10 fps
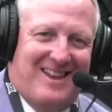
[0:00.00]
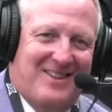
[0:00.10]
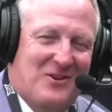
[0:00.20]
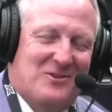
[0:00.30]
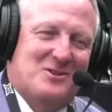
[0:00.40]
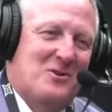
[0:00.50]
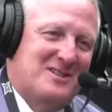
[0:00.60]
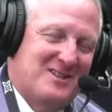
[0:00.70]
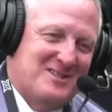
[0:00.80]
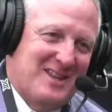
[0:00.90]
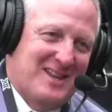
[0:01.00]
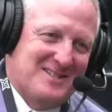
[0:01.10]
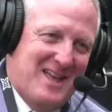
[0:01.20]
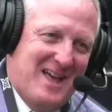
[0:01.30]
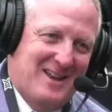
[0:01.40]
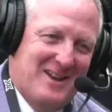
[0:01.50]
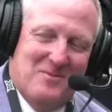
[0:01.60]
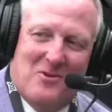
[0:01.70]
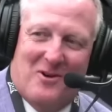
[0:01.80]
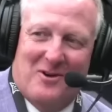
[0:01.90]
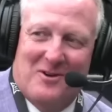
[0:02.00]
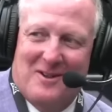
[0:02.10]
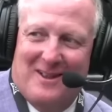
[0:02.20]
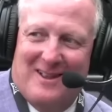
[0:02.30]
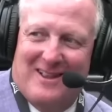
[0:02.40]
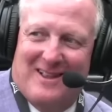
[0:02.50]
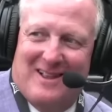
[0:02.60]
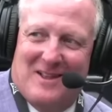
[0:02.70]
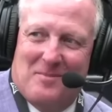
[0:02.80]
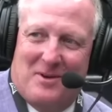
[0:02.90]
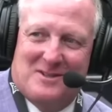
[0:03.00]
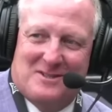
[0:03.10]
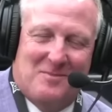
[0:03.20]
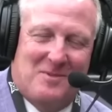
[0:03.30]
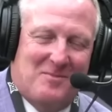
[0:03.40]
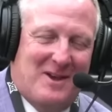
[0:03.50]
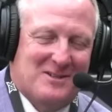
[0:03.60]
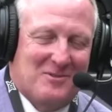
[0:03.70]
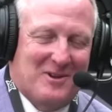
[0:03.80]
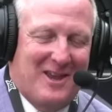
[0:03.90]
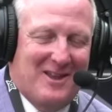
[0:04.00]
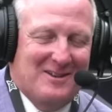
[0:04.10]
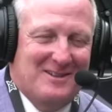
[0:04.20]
there's no such thing as that anymore. But it's going to be the best we can.